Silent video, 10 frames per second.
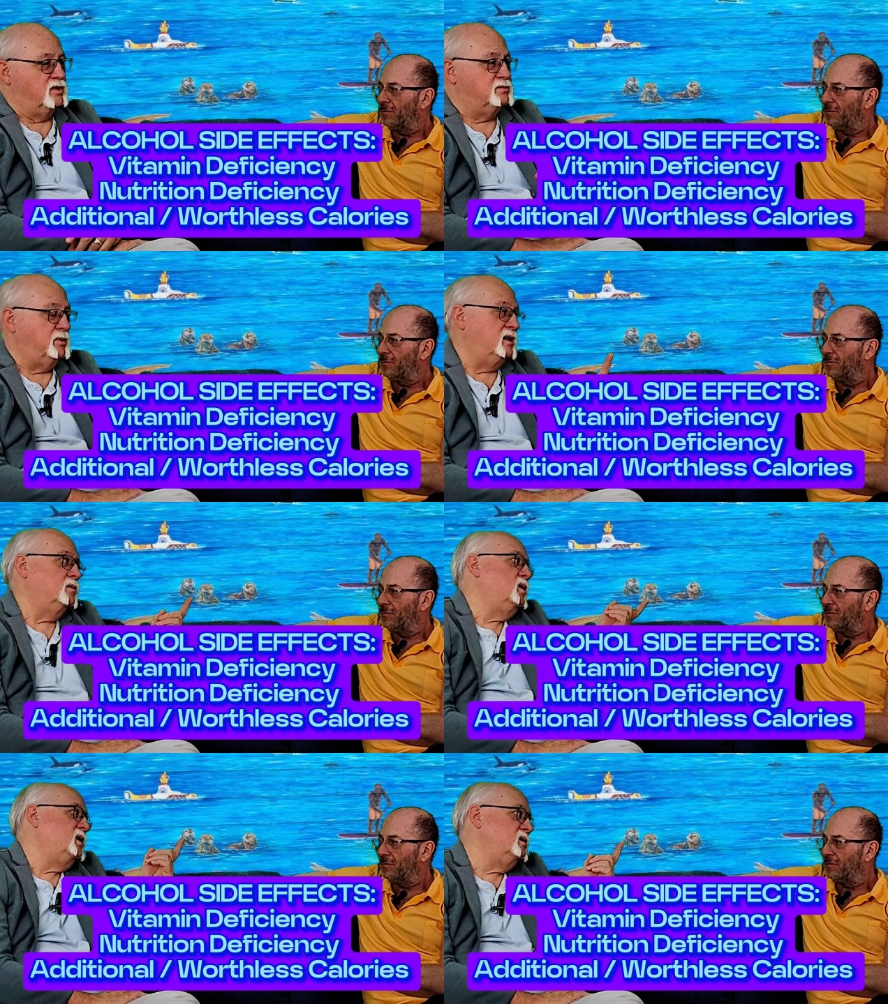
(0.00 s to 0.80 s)
Speaker 1: which by
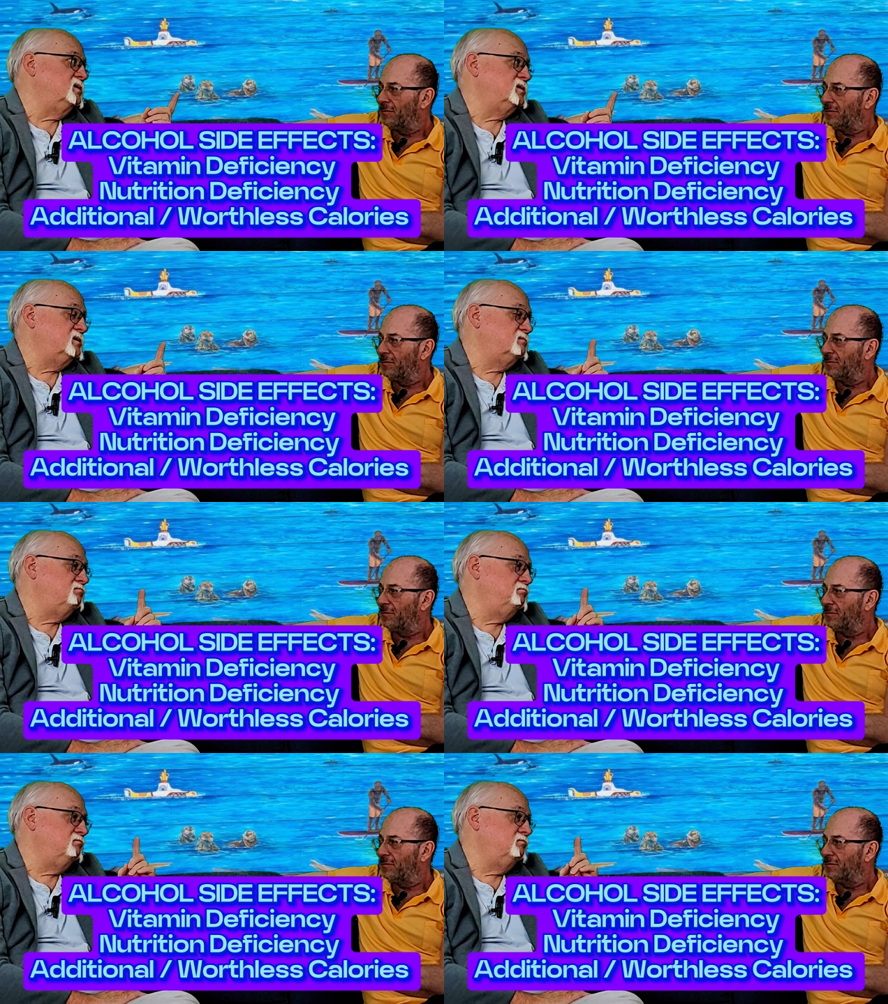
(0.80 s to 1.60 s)
the way is
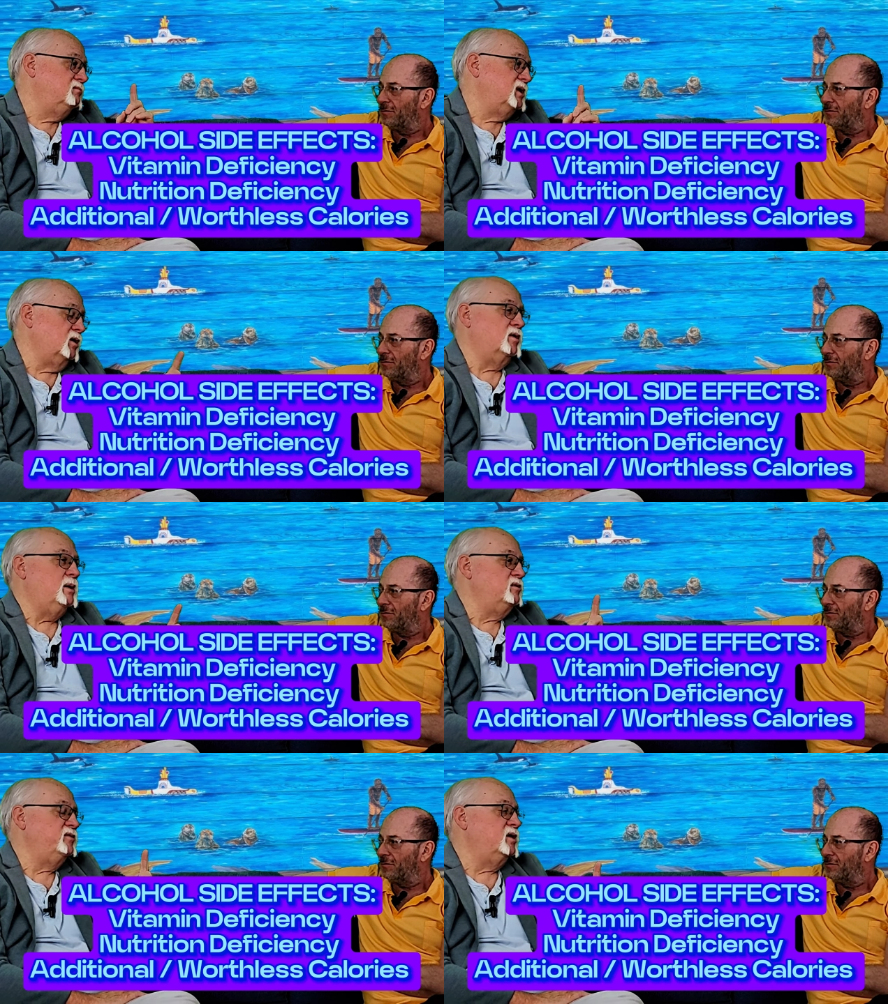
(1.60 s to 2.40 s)
a
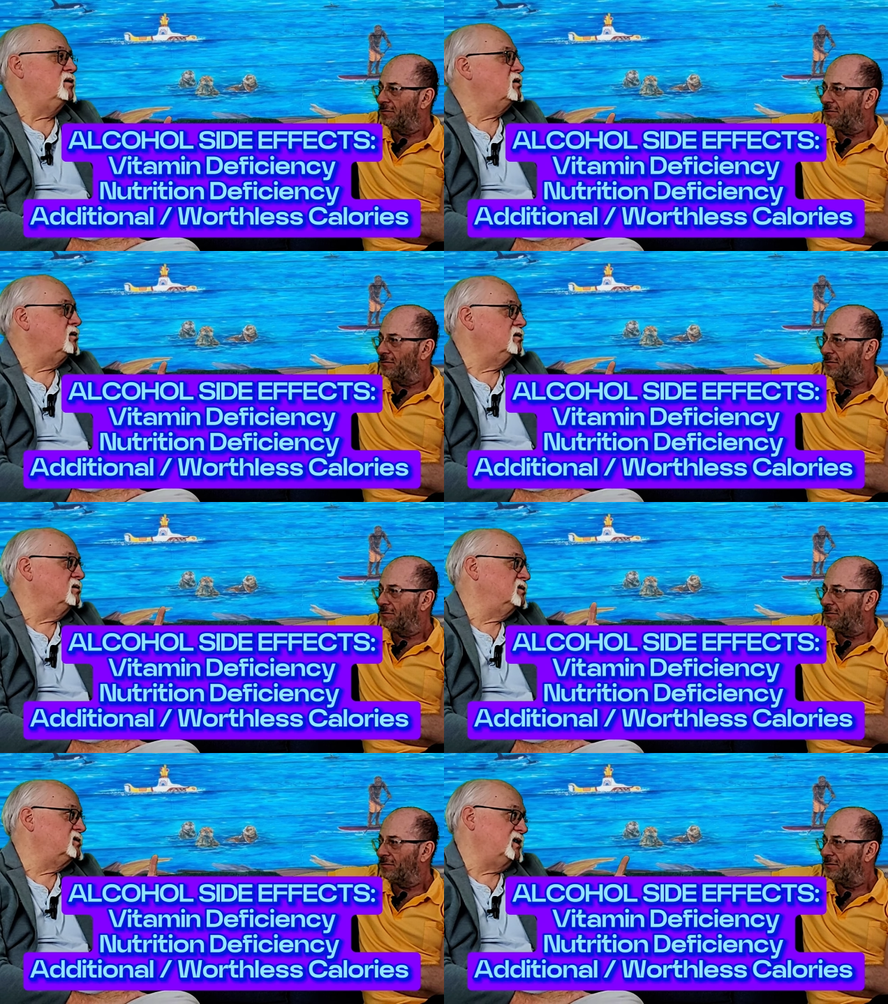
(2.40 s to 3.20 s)
gram of
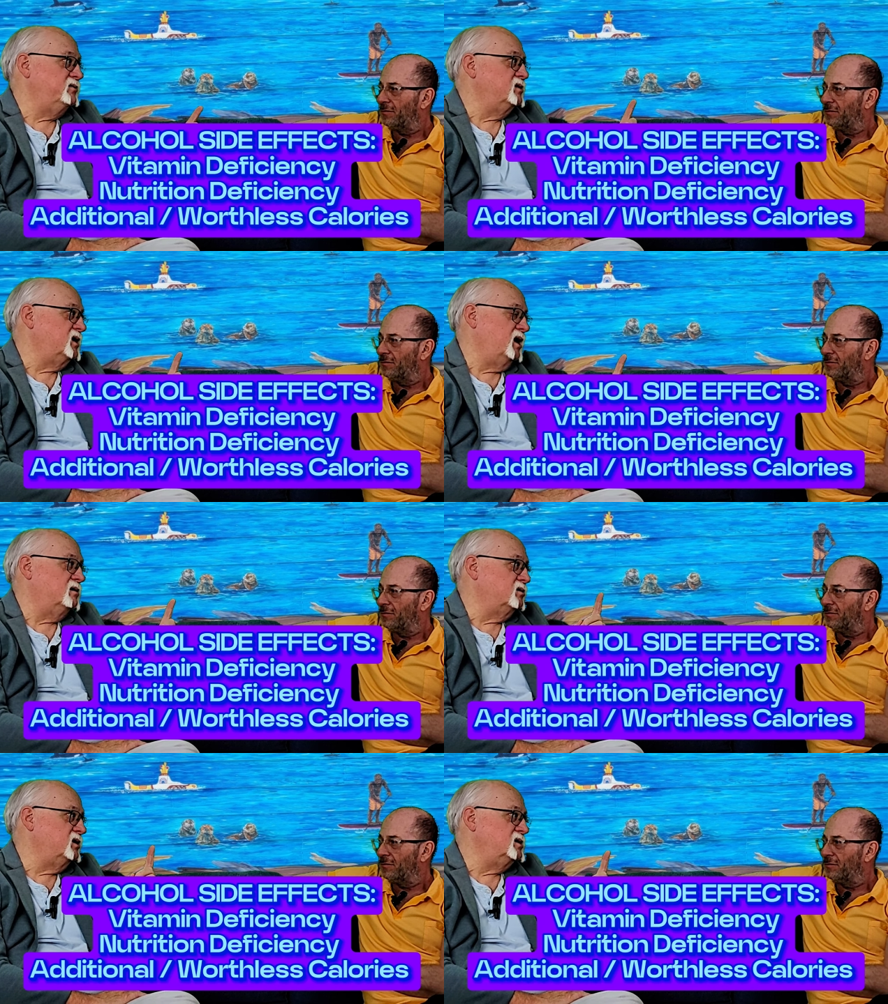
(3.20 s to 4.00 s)
alcohol is seven
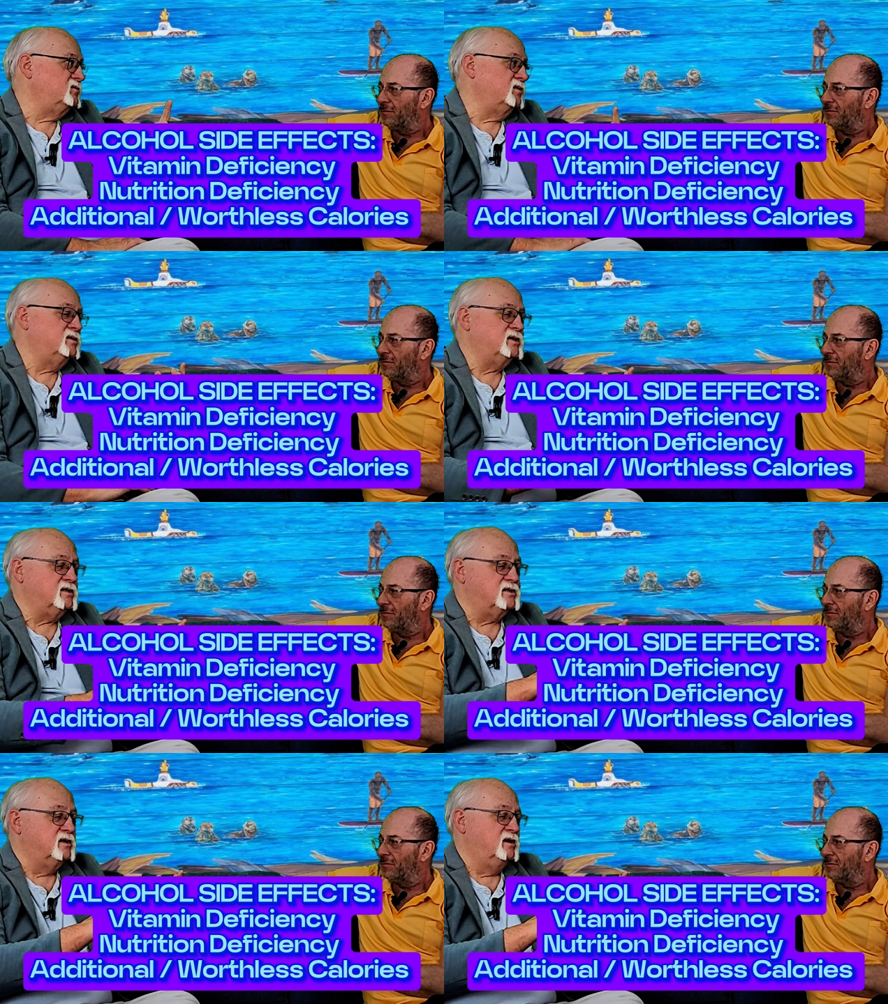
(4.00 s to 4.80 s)
calories
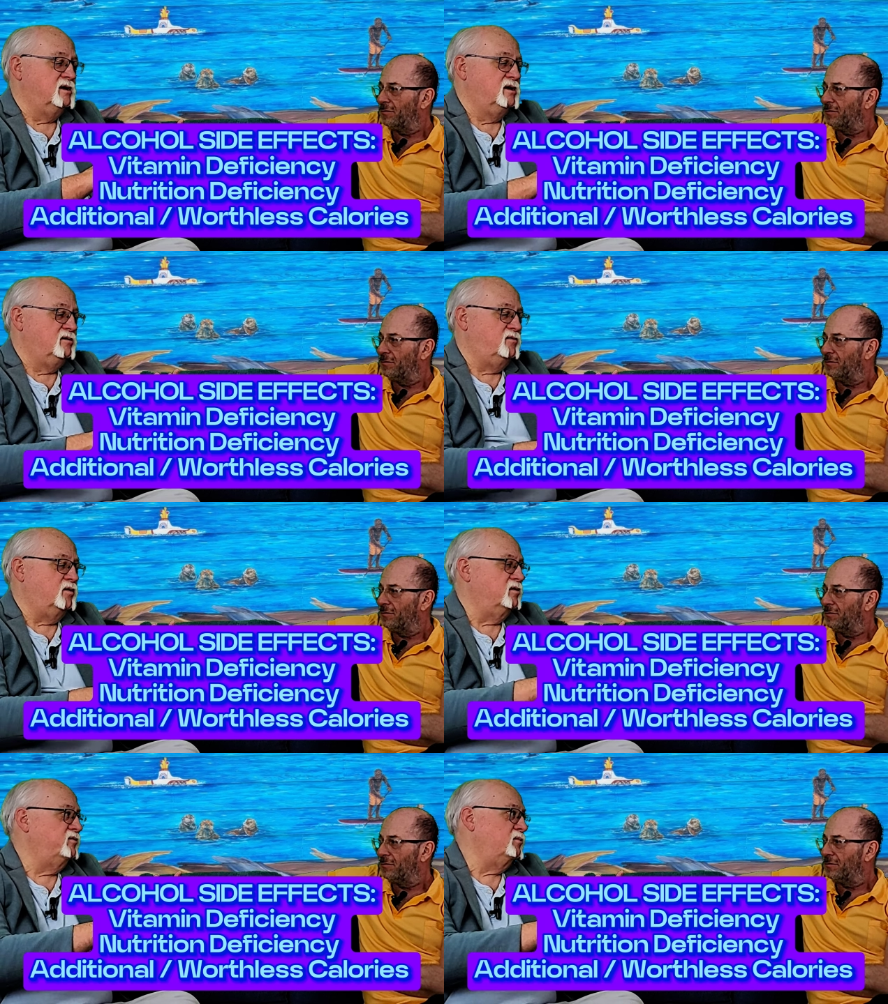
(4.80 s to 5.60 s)
versus
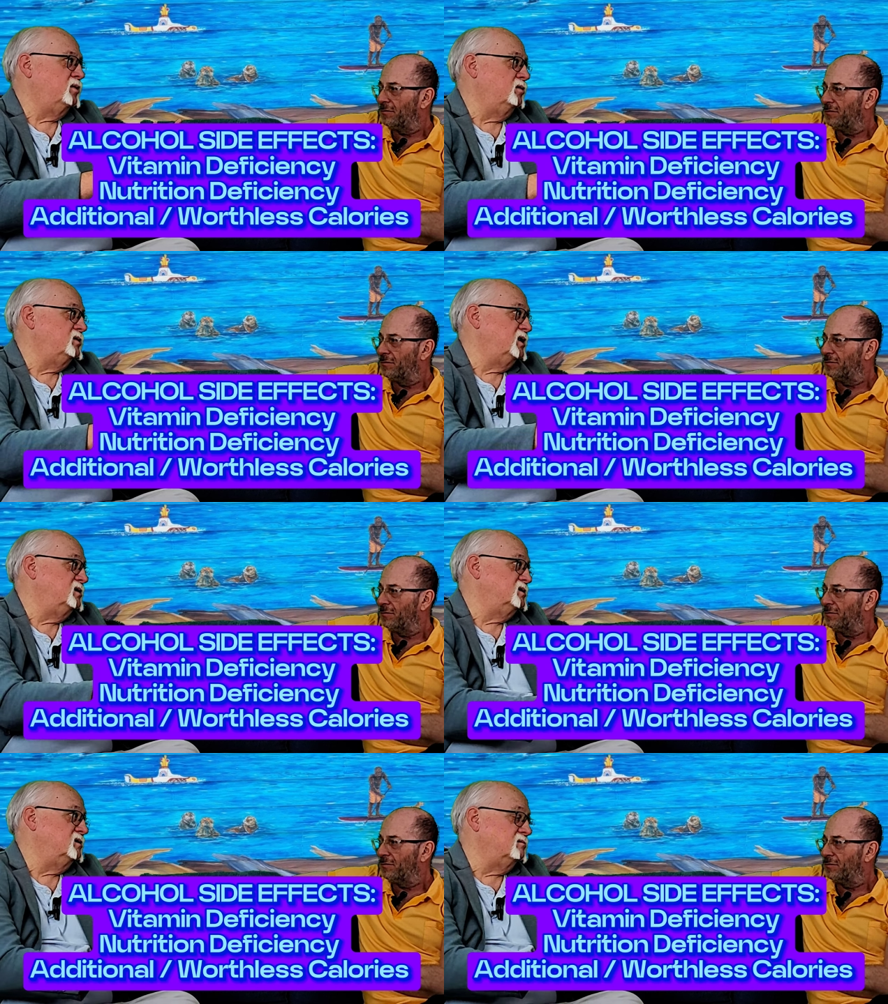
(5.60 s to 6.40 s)
four for
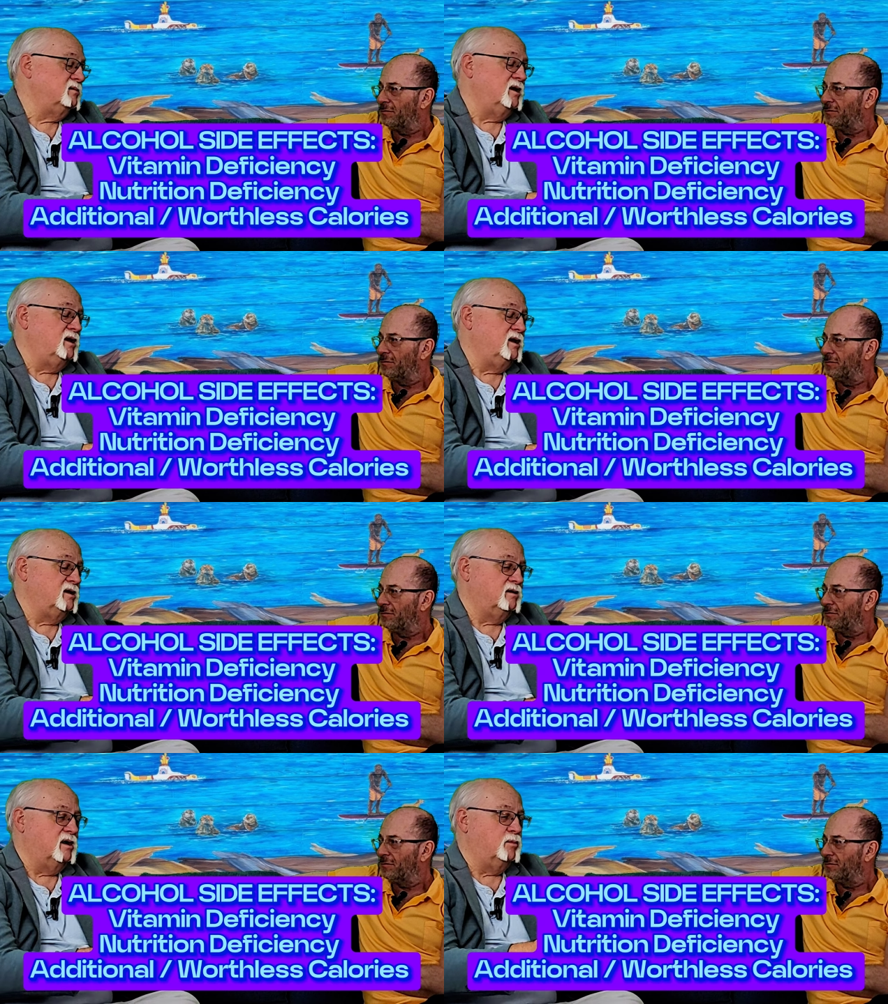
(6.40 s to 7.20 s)
proteins and,
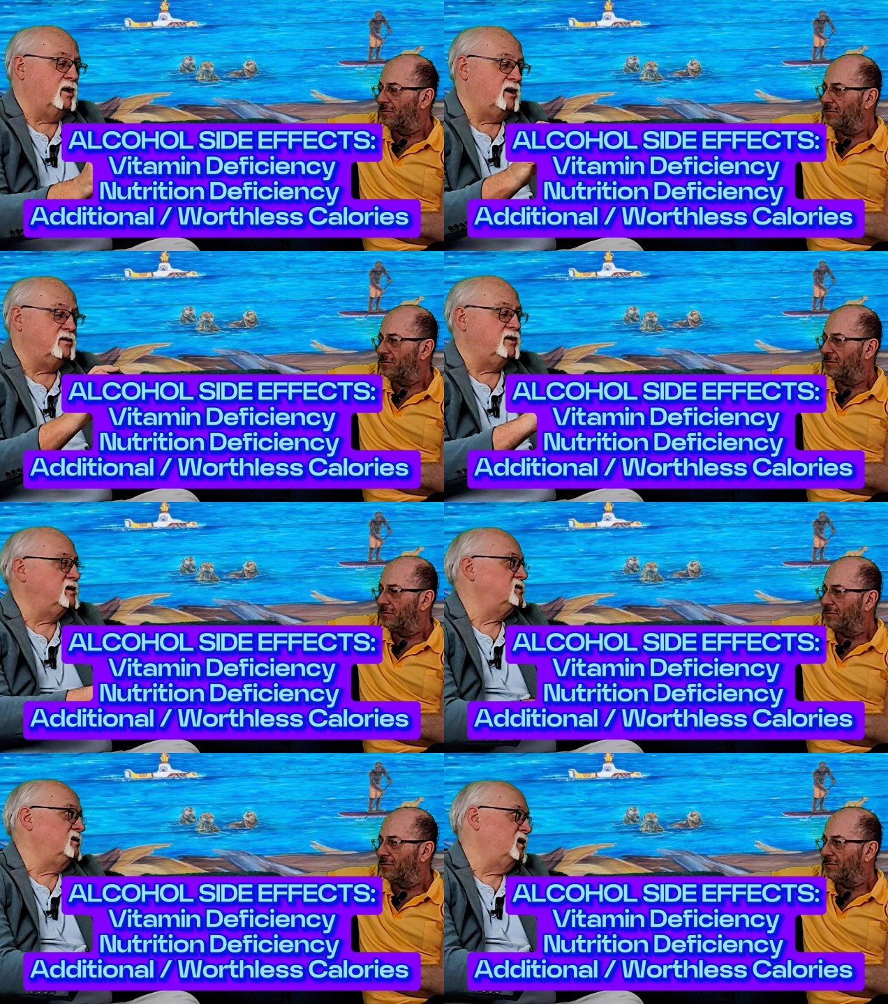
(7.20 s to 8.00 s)
and
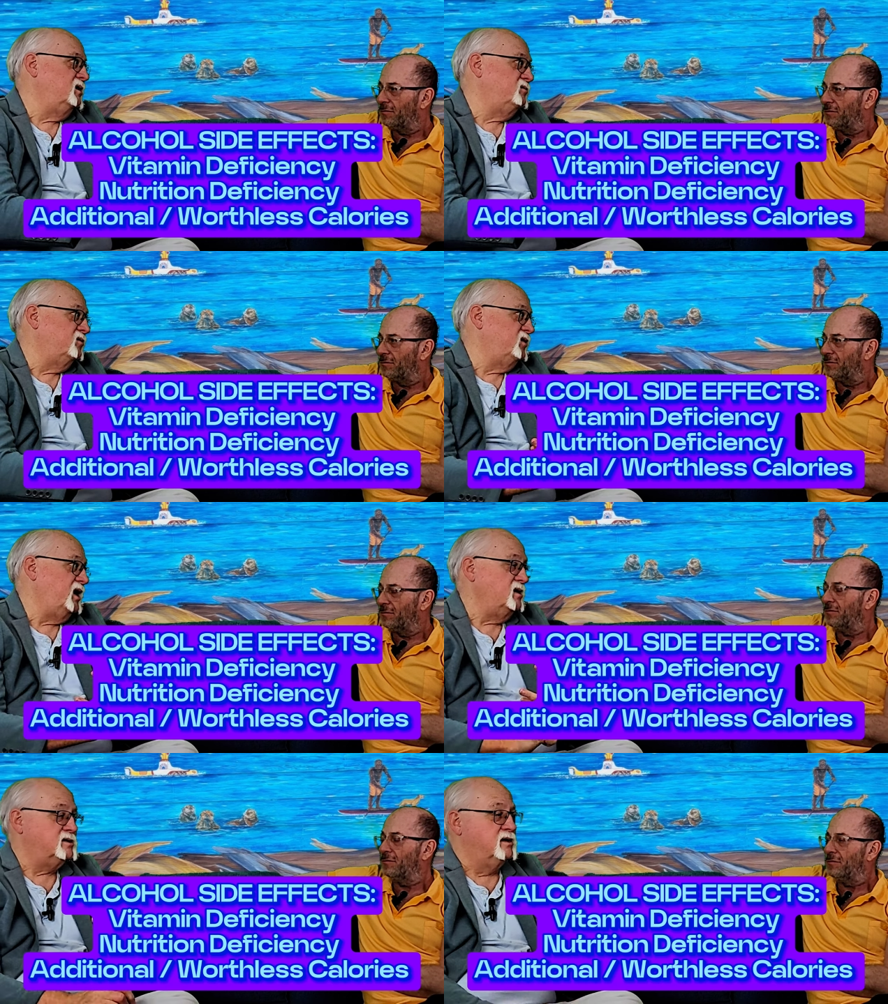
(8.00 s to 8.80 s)
carbohydrates and nine for
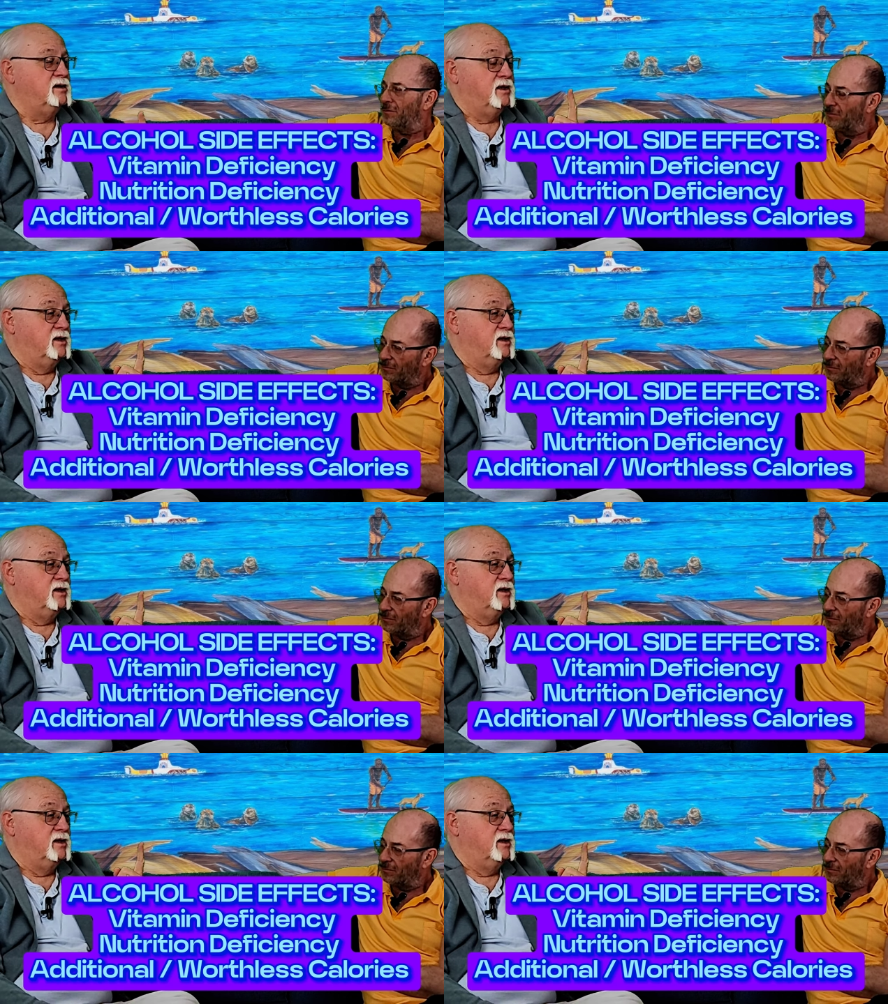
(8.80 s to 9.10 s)
fats.